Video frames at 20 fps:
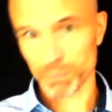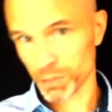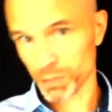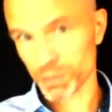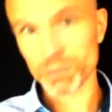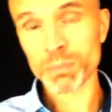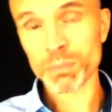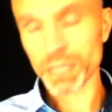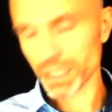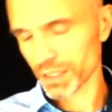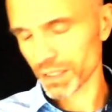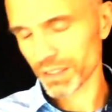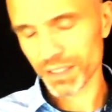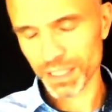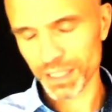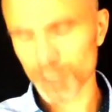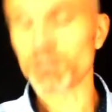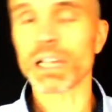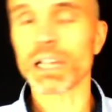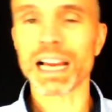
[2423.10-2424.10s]
presuming
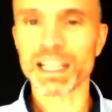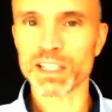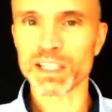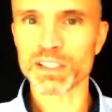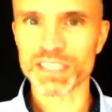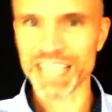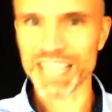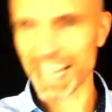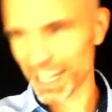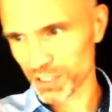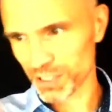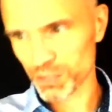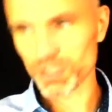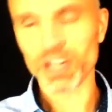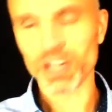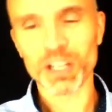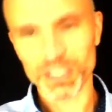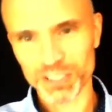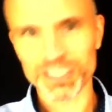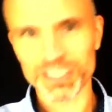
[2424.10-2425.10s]
that you like your dad, you
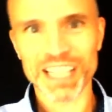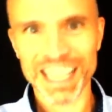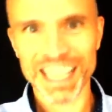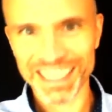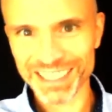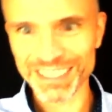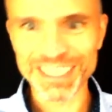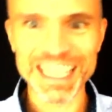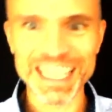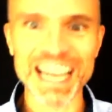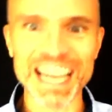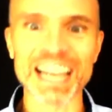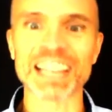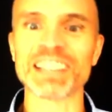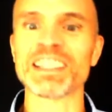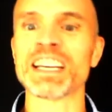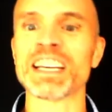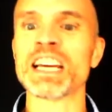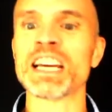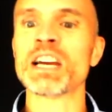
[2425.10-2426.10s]
call your
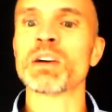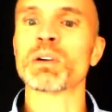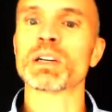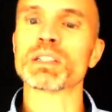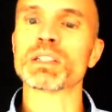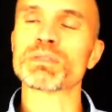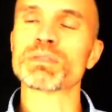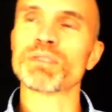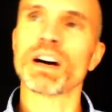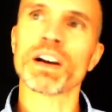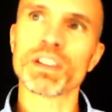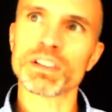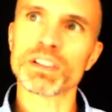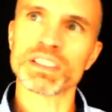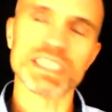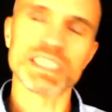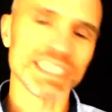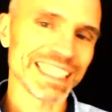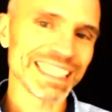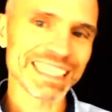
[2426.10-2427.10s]
dad, whereas
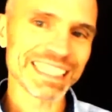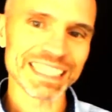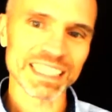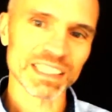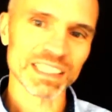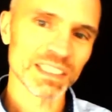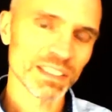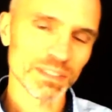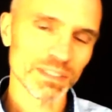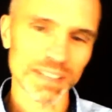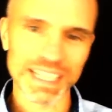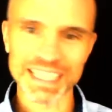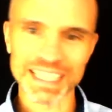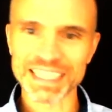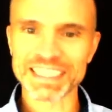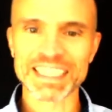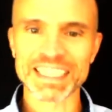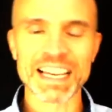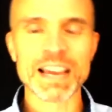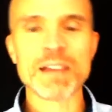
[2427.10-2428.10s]
father is distant,
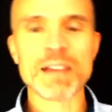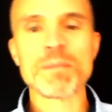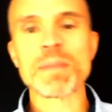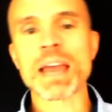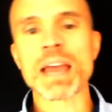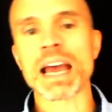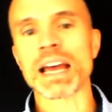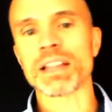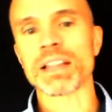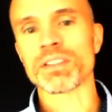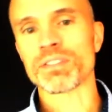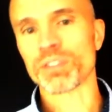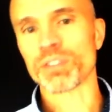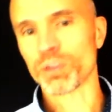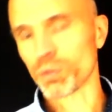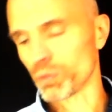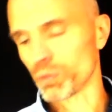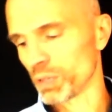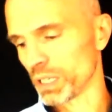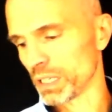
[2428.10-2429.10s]
right? And
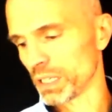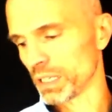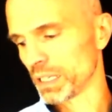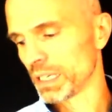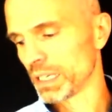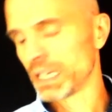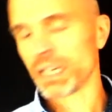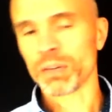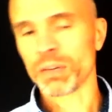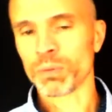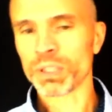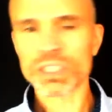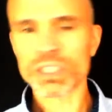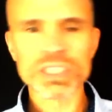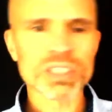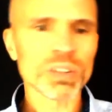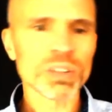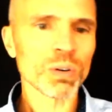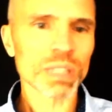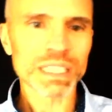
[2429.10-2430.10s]
so we
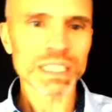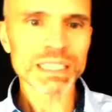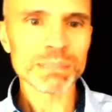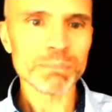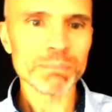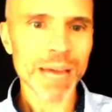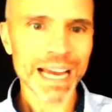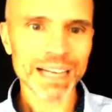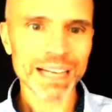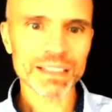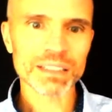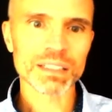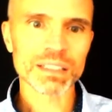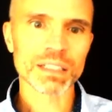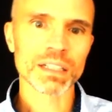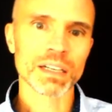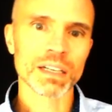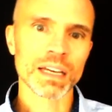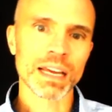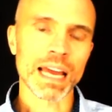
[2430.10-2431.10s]
just don't
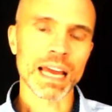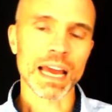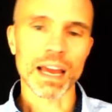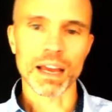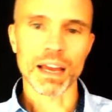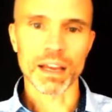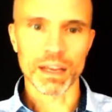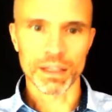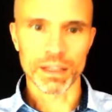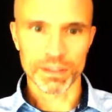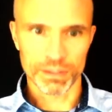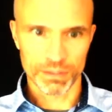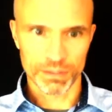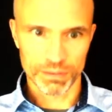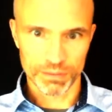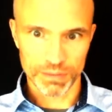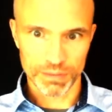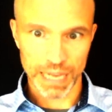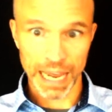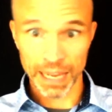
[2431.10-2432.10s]
expect,
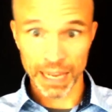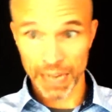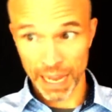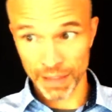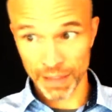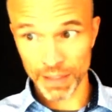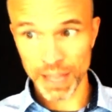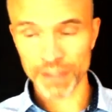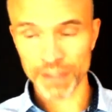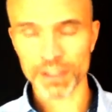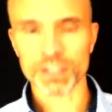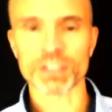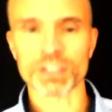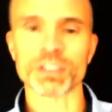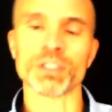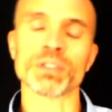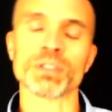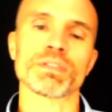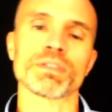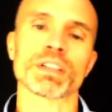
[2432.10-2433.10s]
and the
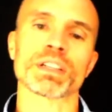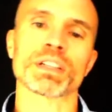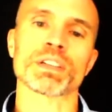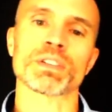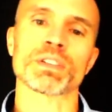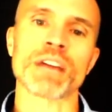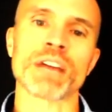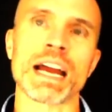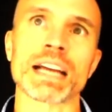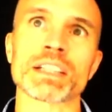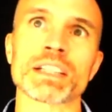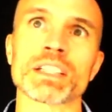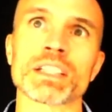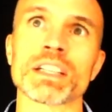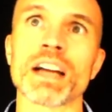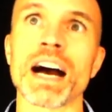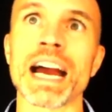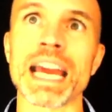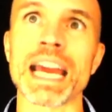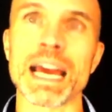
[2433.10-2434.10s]
use of the
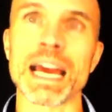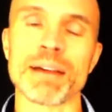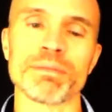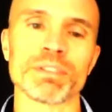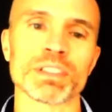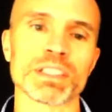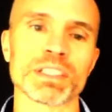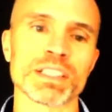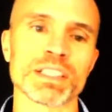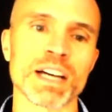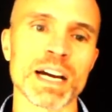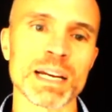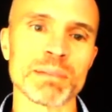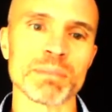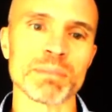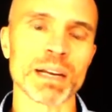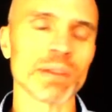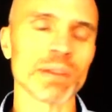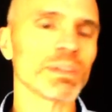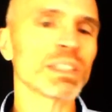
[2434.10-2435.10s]
contraction I am versus
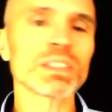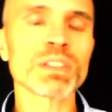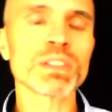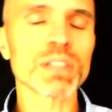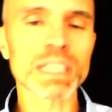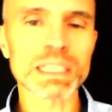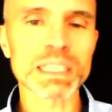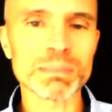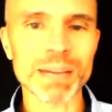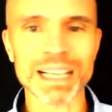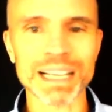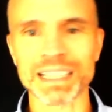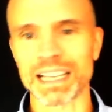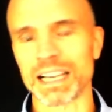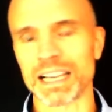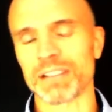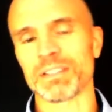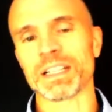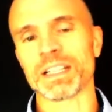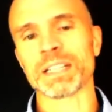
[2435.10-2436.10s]
I'm, right? We just don't expect
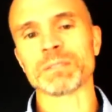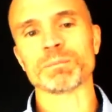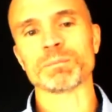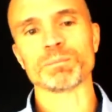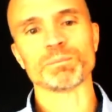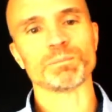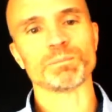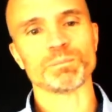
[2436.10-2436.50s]
that, right?